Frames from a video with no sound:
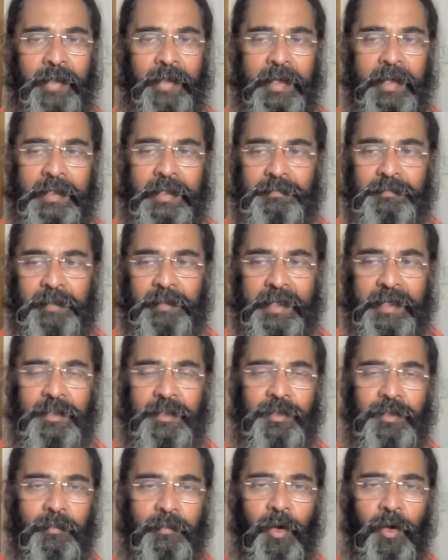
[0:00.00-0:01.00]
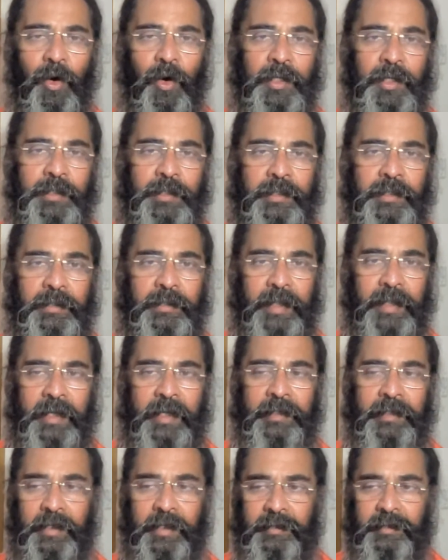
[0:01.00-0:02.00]
And then he's making some noise, and
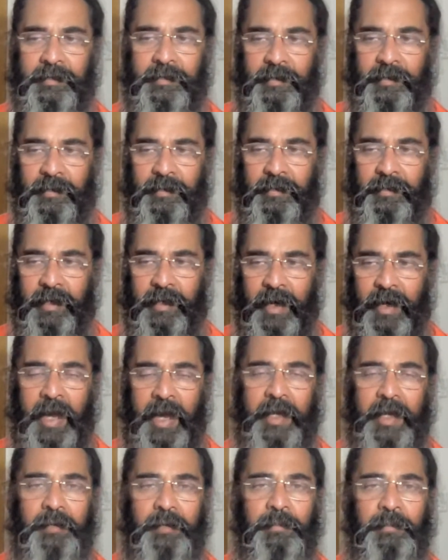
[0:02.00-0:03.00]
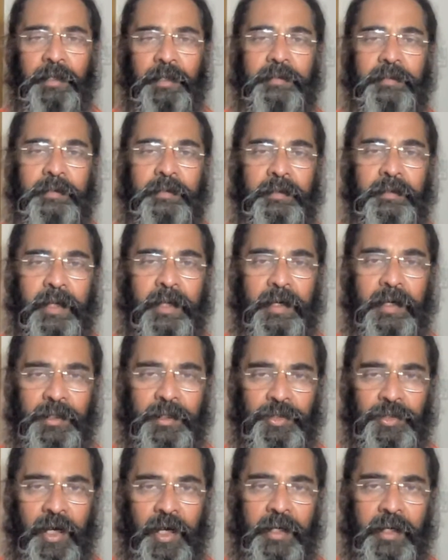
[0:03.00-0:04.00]
then there is a kind person, an
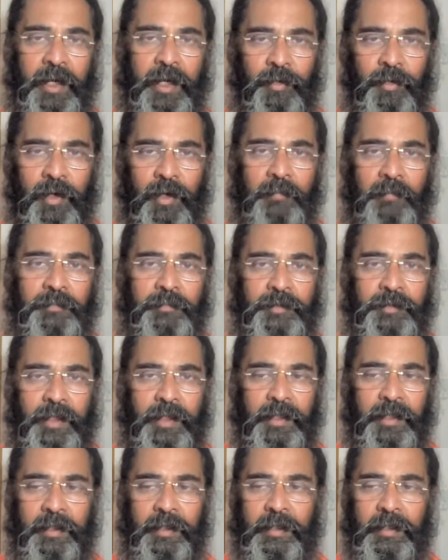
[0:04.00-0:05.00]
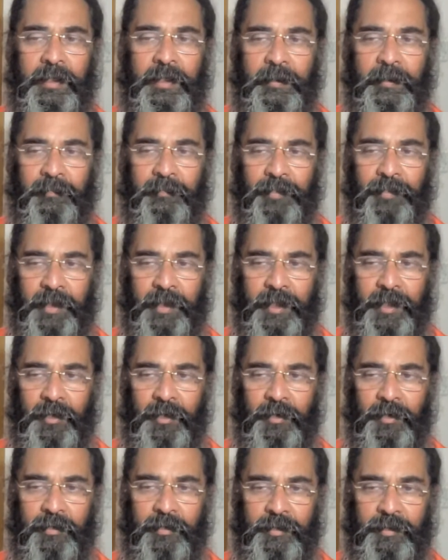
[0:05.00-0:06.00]
acharya, who comes and
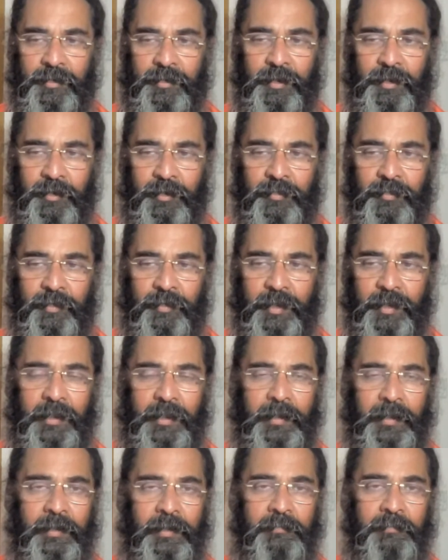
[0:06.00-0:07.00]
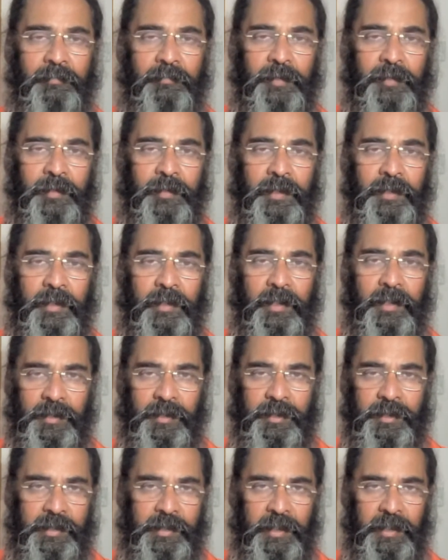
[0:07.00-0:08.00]
sort of
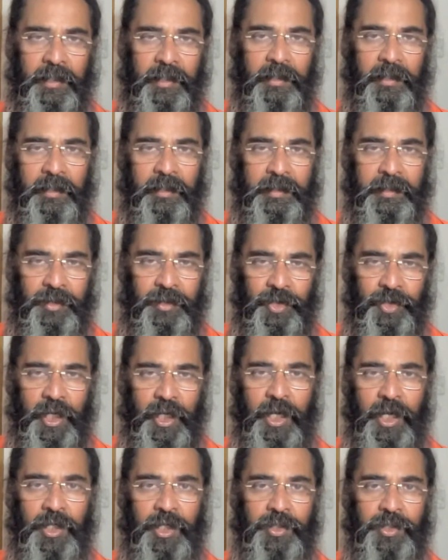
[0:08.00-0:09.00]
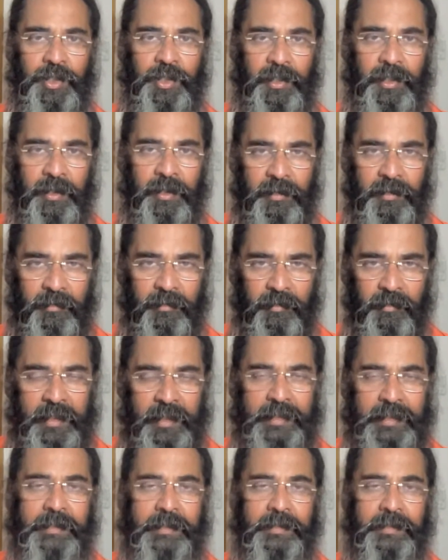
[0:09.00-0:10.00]
cuts asunder his chains and
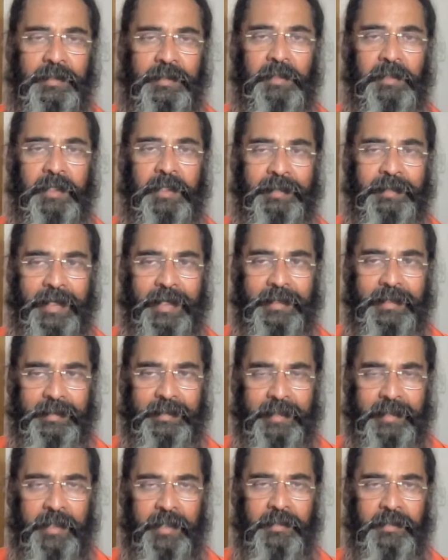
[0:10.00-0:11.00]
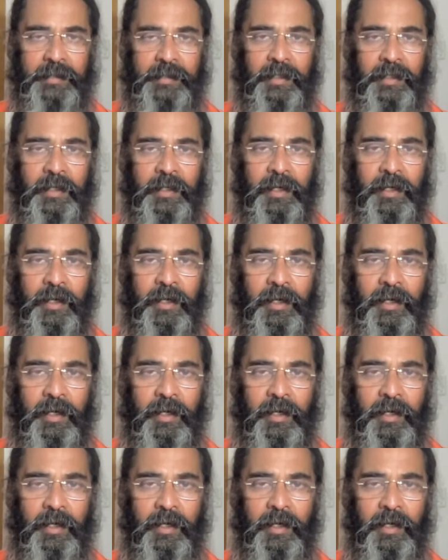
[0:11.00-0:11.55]
releases him, and then says,